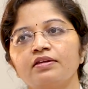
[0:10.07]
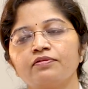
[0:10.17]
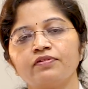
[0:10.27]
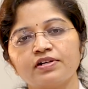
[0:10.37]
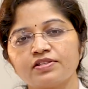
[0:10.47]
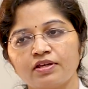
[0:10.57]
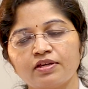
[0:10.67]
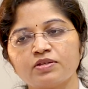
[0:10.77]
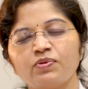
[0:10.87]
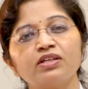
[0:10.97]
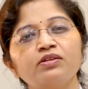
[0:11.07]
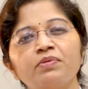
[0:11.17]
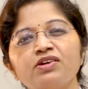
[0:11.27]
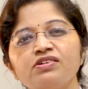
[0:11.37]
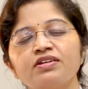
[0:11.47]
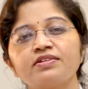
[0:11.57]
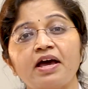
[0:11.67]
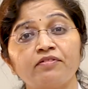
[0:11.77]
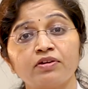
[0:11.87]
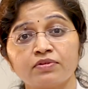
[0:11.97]
The first thing is whether the patient is
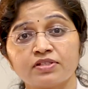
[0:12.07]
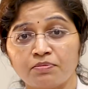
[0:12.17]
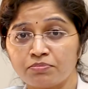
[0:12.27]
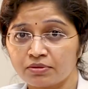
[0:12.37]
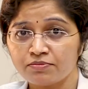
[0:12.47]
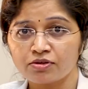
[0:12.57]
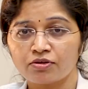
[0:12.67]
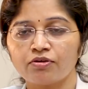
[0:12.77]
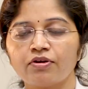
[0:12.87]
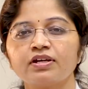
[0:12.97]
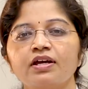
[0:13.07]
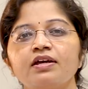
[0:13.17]
having symptoms or not.